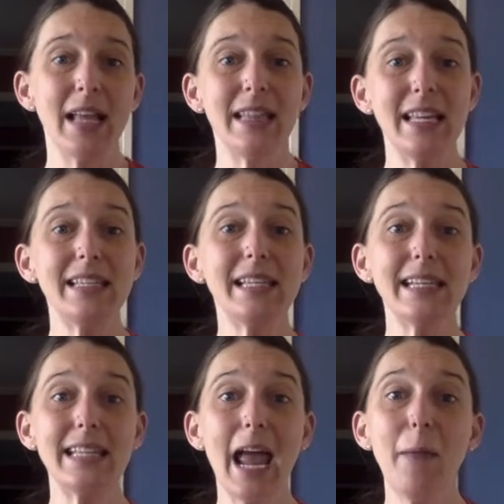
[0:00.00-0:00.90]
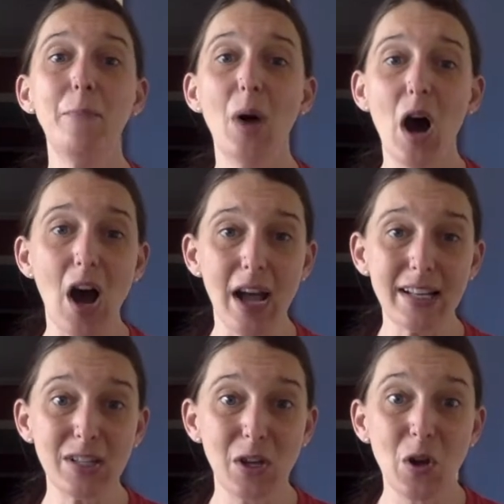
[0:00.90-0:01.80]
This is a
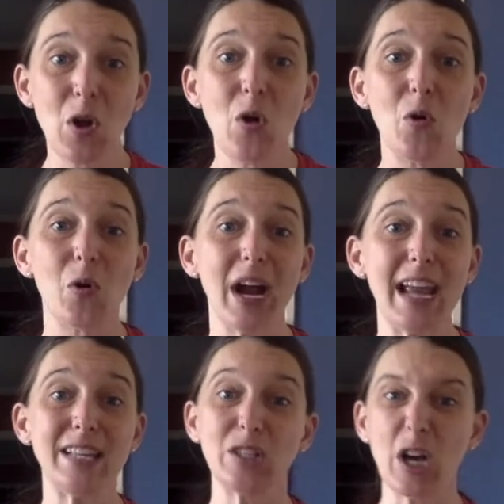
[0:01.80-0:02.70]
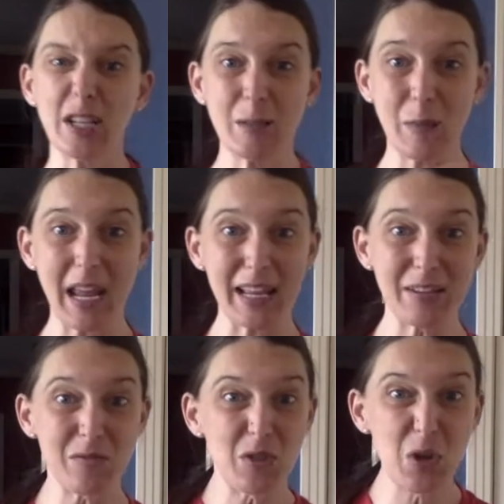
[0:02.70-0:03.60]
pot or a saucepan.
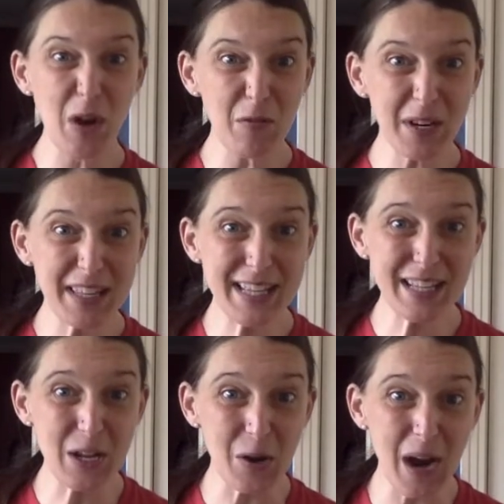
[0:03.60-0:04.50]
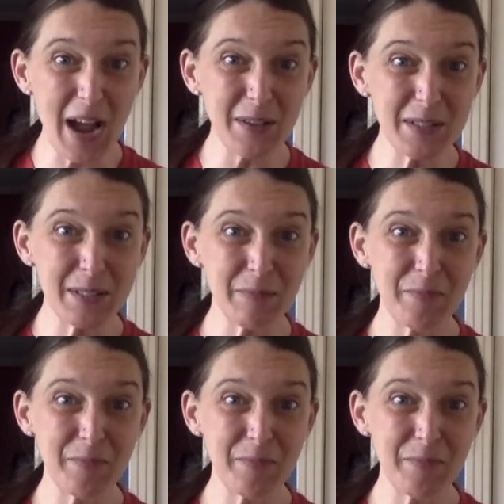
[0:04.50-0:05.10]
Do you have one of these at your house?